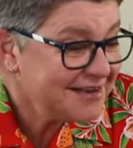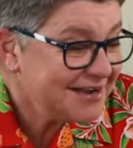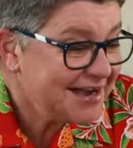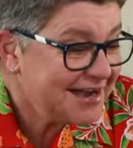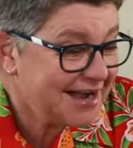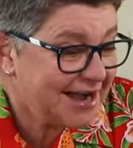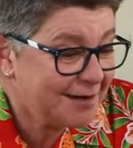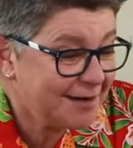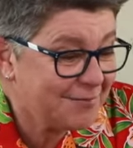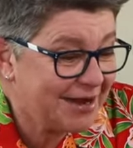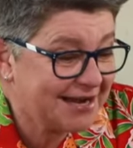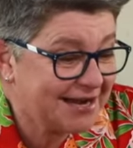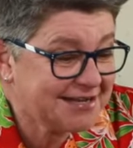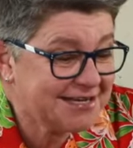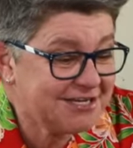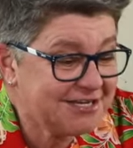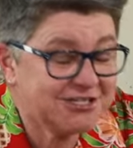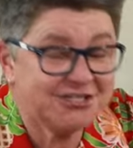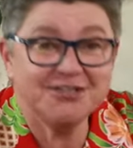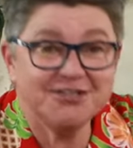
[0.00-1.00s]
I might
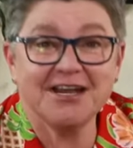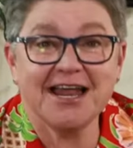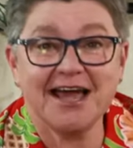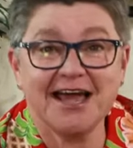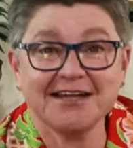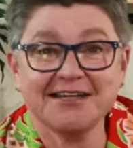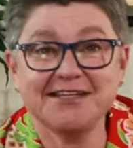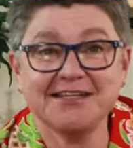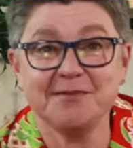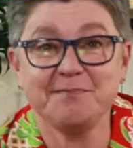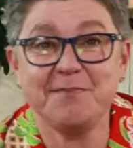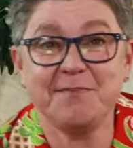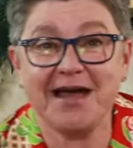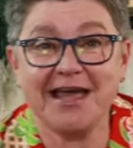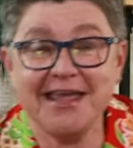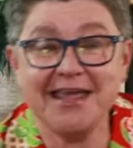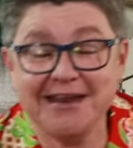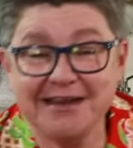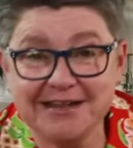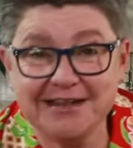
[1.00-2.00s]
need to like dip my
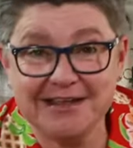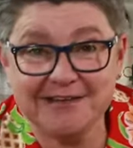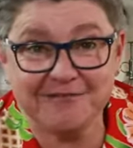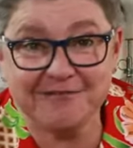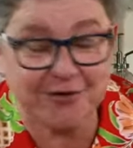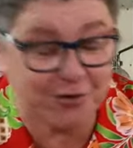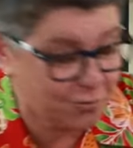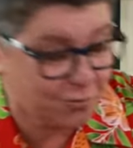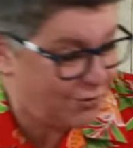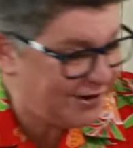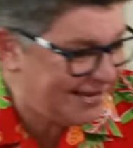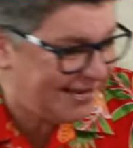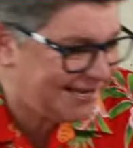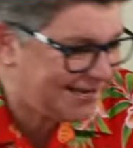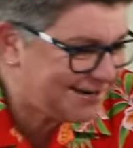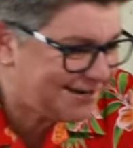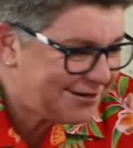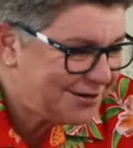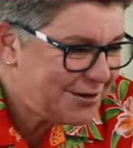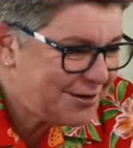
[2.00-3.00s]
head in there for a week.